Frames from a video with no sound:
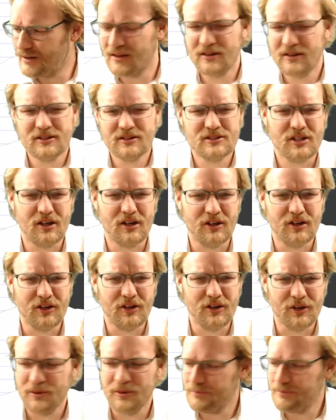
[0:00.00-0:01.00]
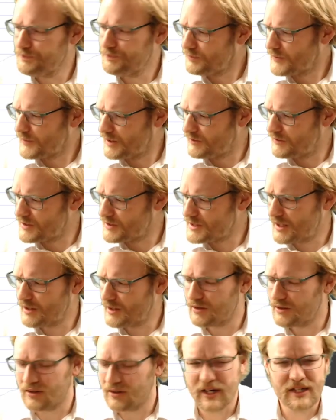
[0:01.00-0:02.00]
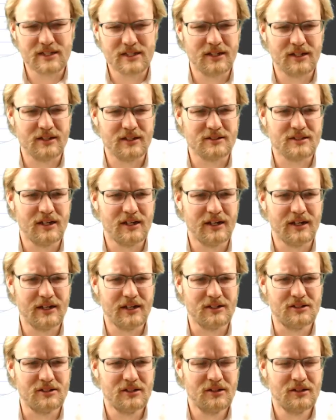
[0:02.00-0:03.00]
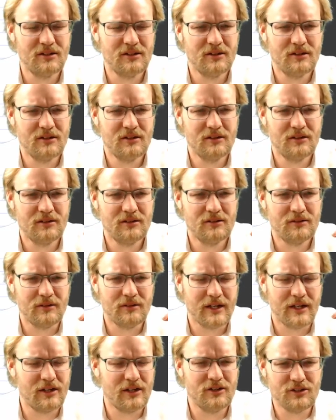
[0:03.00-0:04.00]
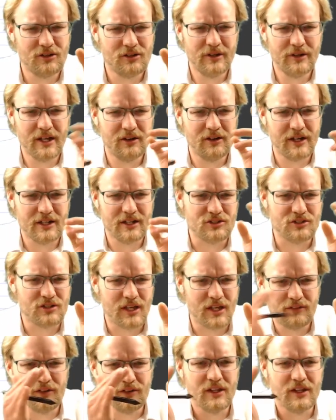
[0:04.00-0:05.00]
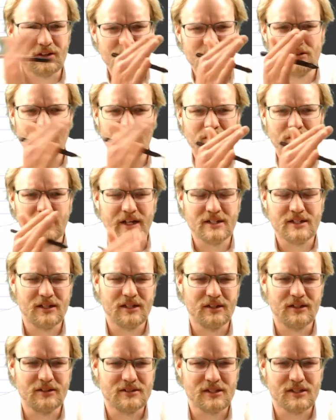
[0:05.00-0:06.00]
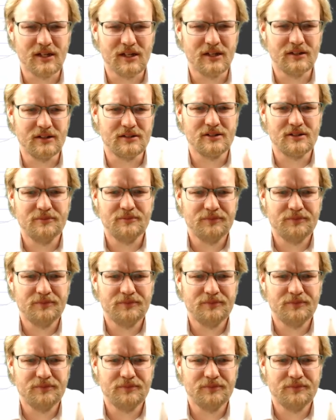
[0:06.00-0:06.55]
So if it's sitting on the right-hand side, why don't you rearrange so everything's on the right-hand side?